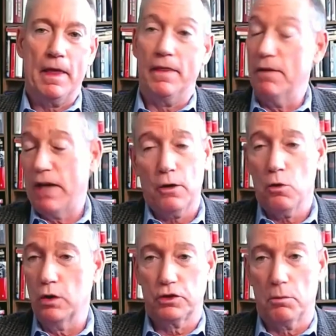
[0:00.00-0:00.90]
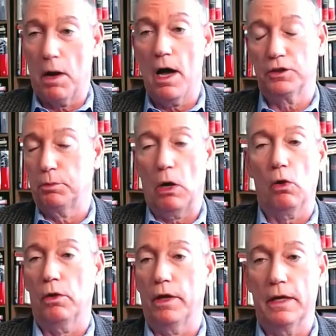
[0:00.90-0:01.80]
And they've got quotes from Hans
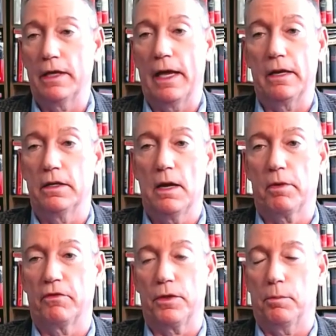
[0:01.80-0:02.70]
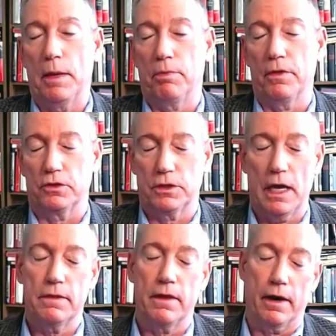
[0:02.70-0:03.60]
Poli and a number of other people that
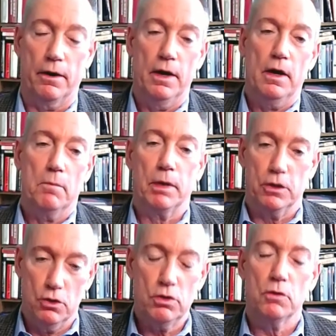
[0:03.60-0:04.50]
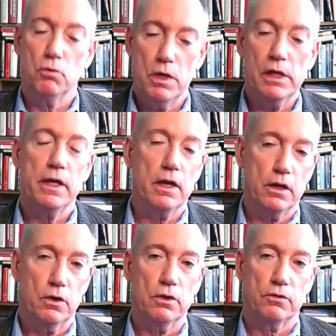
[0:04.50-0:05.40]
stayed there. But you can really get
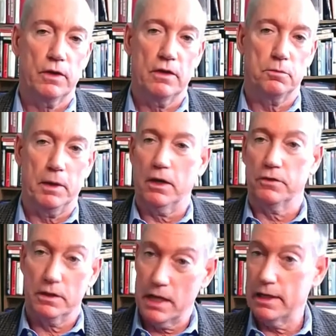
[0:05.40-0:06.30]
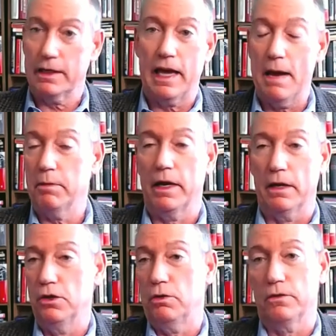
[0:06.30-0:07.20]
a good sense, because they take a camera in
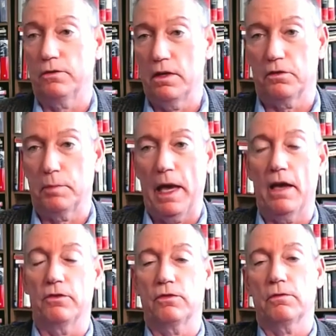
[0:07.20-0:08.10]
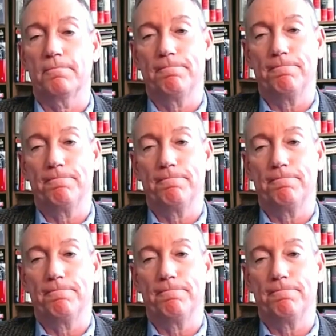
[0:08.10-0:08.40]
and you can see the space.